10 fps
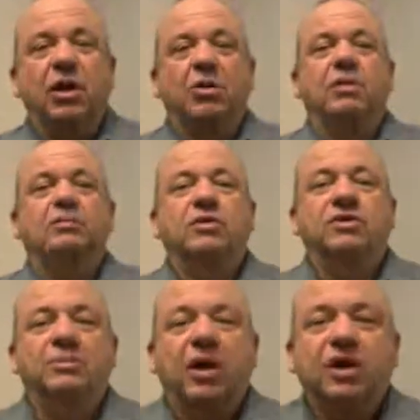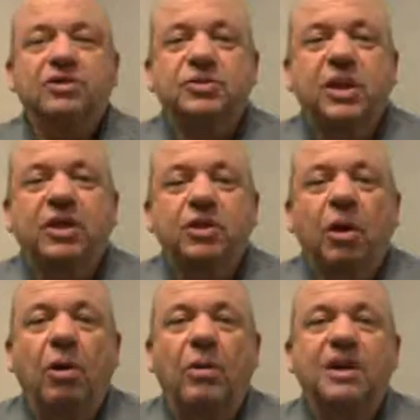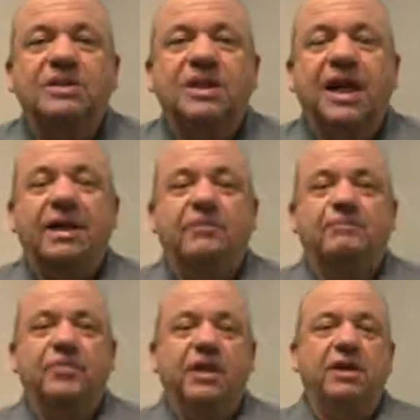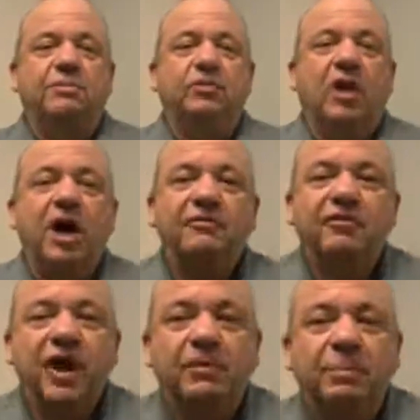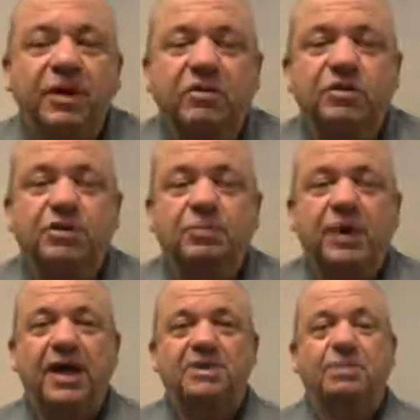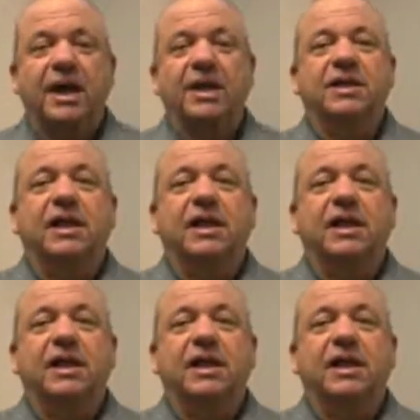what most Americans do not know, is that the Dodd-Frank bill, which was passed back in,